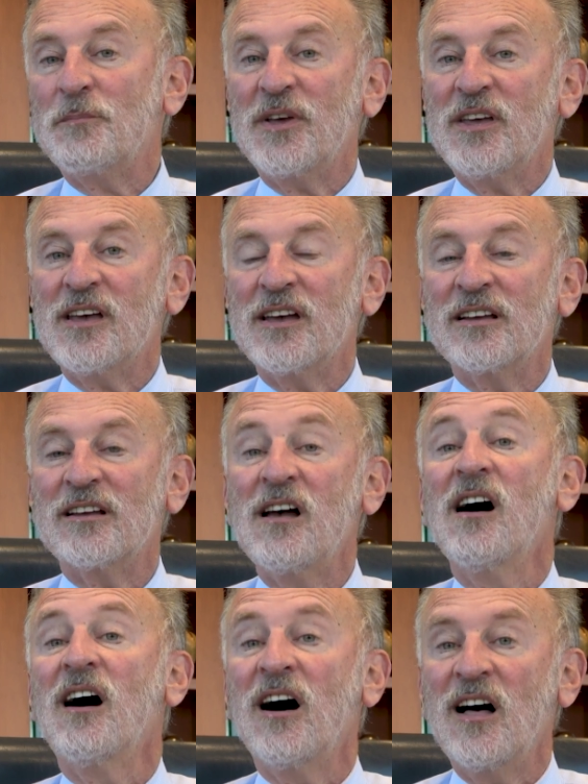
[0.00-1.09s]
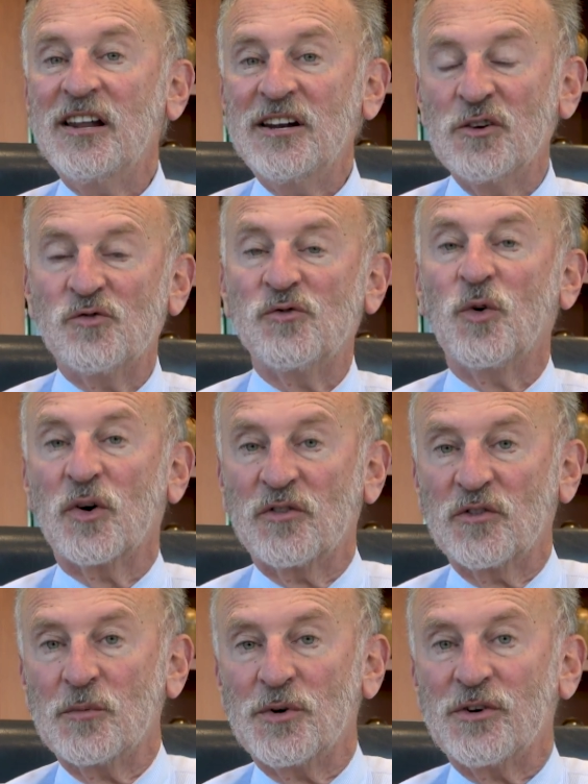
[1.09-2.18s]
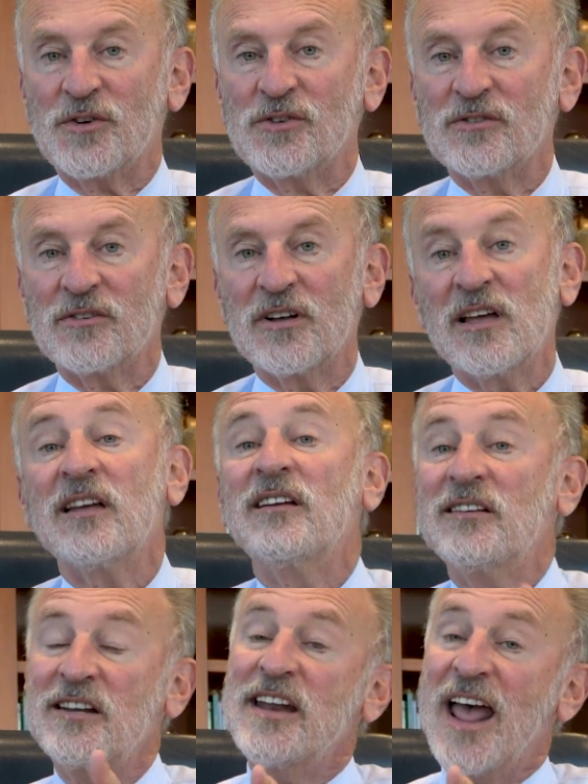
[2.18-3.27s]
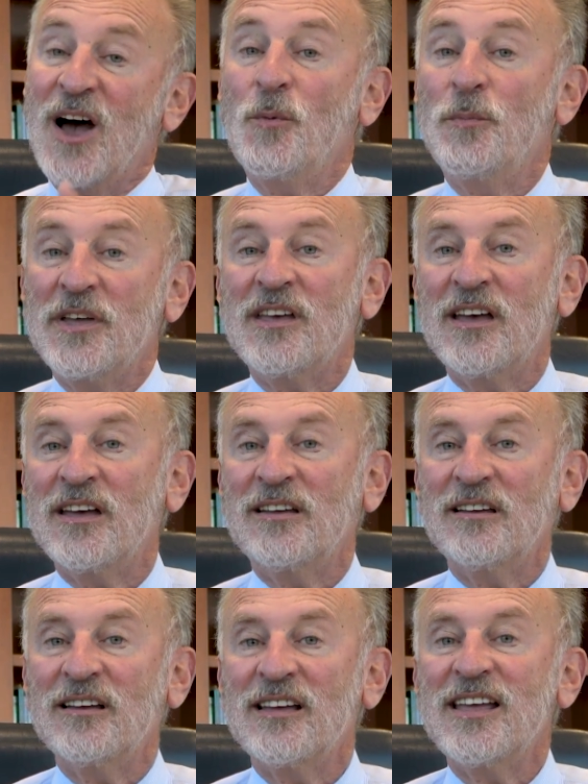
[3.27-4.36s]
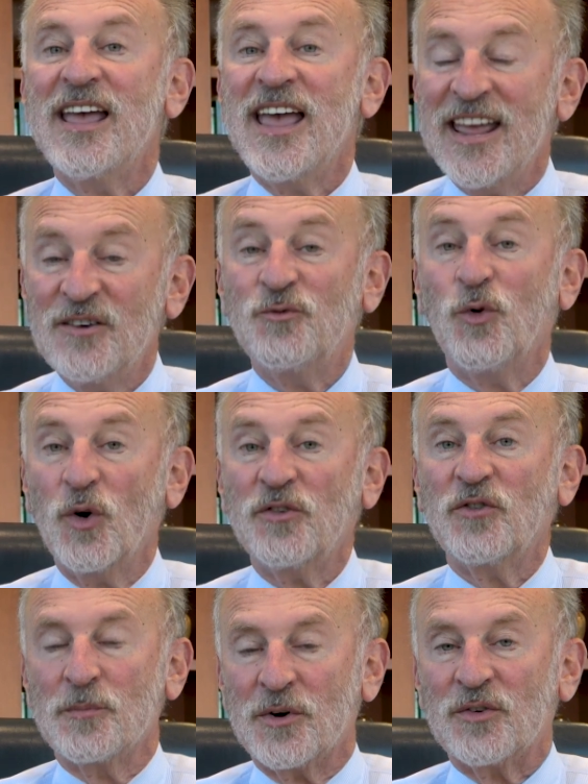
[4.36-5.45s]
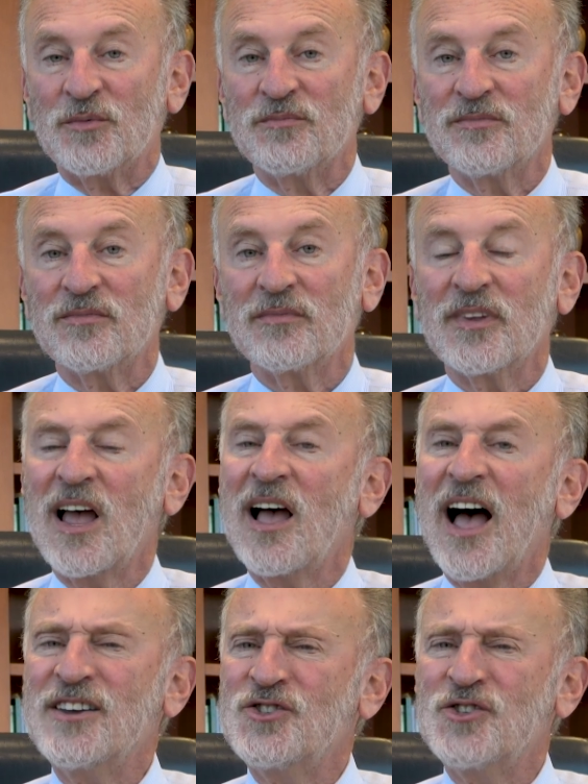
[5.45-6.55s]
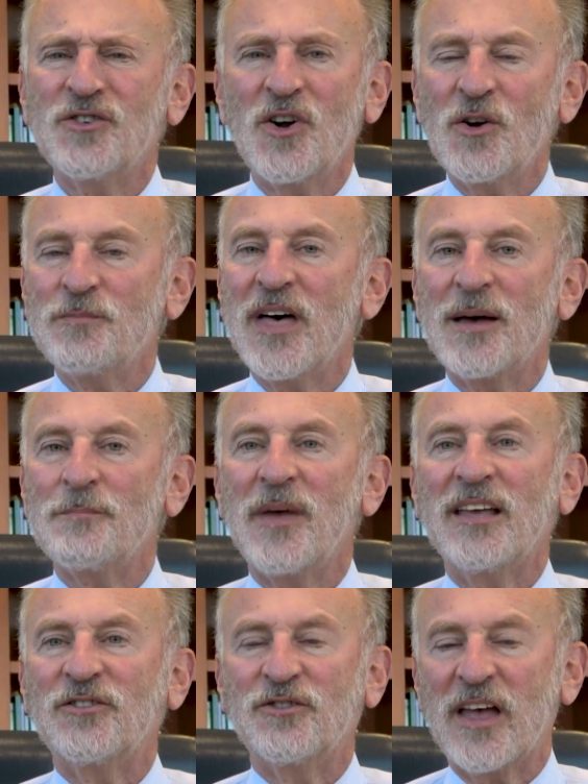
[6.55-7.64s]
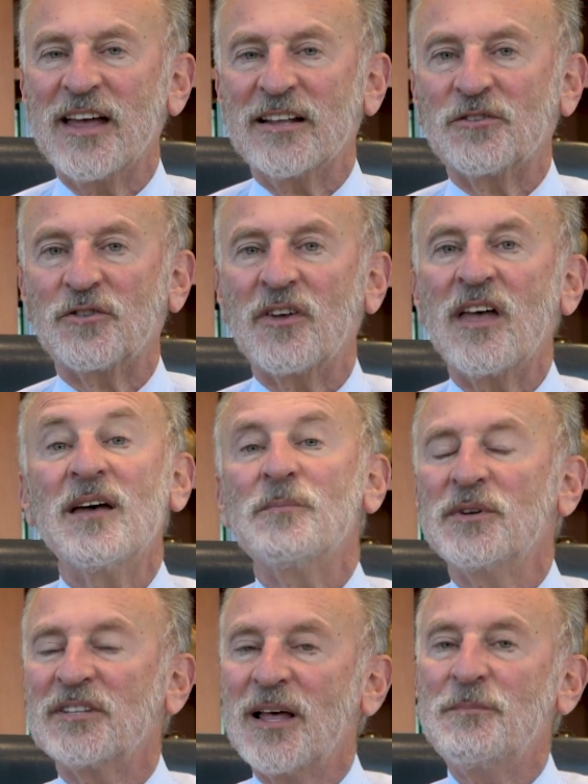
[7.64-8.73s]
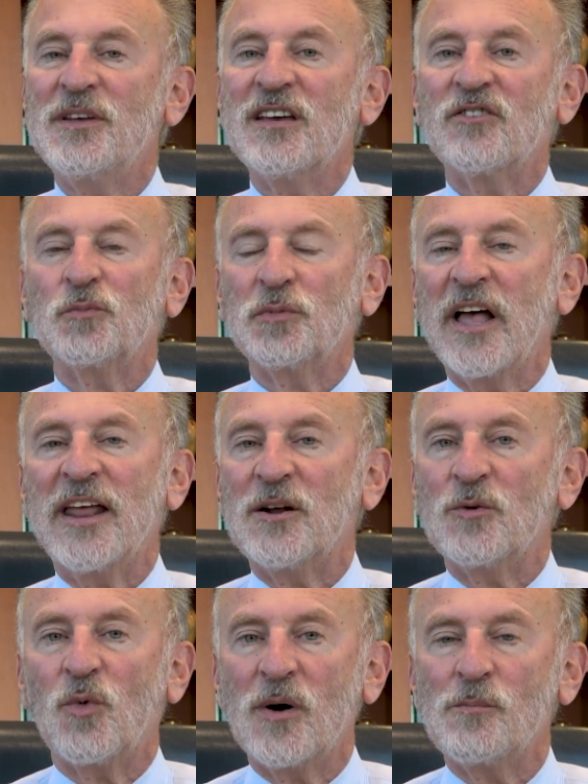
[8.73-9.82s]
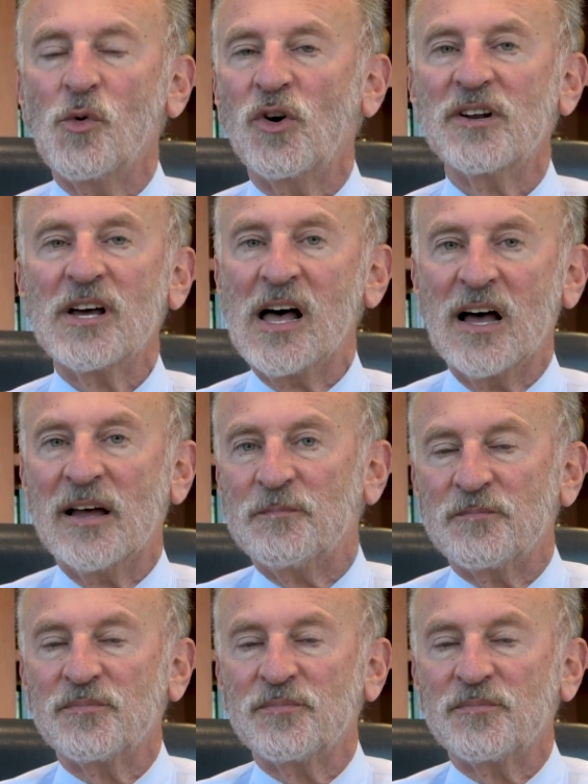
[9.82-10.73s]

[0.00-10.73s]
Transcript: being unenforceable to now being enforceable. I sure hope that makes sense, but let me explain it one more time.